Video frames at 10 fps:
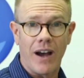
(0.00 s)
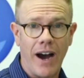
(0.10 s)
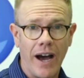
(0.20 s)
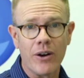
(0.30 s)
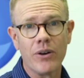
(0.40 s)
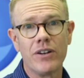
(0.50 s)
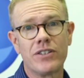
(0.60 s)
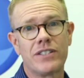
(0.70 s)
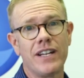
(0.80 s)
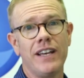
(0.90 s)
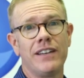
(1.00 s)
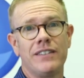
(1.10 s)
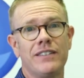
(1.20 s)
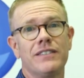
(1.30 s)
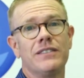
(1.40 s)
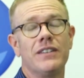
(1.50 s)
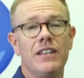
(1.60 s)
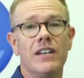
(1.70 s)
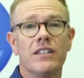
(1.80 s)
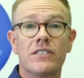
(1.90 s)
I don't understand
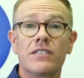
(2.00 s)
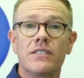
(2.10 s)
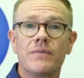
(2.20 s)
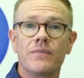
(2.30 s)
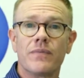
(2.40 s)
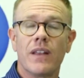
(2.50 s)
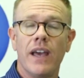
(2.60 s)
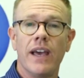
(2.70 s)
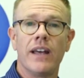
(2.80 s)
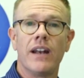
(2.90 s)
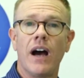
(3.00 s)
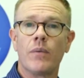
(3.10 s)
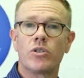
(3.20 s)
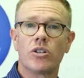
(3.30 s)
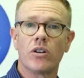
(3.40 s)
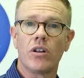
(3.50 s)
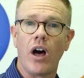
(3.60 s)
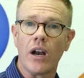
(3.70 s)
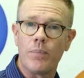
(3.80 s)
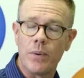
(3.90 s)
this, and I'm sure a
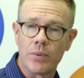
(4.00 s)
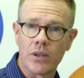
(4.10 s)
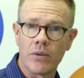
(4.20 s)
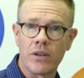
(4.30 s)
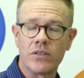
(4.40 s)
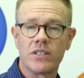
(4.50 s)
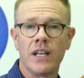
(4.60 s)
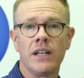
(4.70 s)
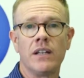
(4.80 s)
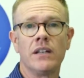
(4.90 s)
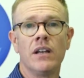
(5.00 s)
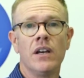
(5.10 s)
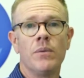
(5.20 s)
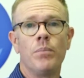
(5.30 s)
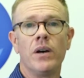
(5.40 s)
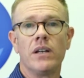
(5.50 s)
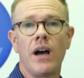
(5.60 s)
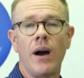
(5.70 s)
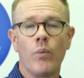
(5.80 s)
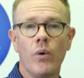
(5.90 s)
lot of people don't understand it, But
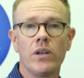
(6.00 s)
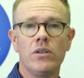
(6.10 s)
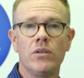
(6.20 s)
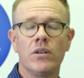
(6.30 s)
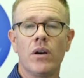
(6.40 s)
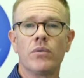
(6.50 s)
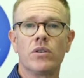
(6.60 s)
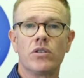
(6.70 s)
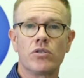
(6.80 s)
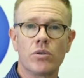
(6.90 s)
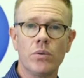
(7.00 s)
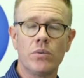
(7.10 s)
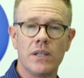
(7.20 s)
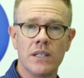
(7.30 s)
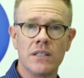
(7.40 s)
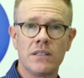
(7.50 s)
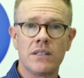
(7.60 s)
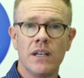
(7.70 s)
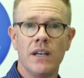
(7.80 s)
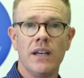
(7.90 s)
I want you to know that the truth
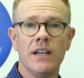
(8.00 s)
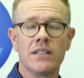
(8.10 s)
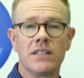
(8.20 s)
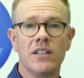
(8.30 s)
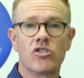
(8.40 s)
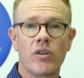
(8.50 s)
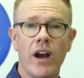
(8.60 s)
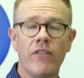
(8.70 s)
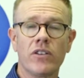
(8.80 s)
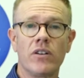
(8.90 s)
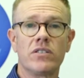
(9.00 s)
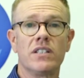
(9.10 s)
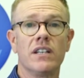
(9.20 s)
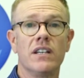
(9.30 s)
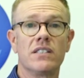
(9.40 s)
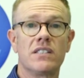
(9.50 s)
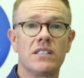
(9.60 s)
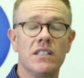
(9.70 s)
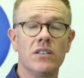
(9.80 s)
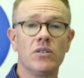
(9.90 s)
is that travel nursing is
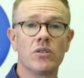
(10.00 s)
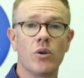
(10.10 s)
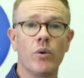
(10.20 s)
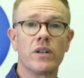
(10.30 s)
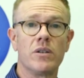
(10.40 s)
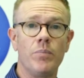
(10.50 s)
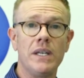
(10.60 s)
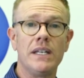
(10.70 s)
still going to be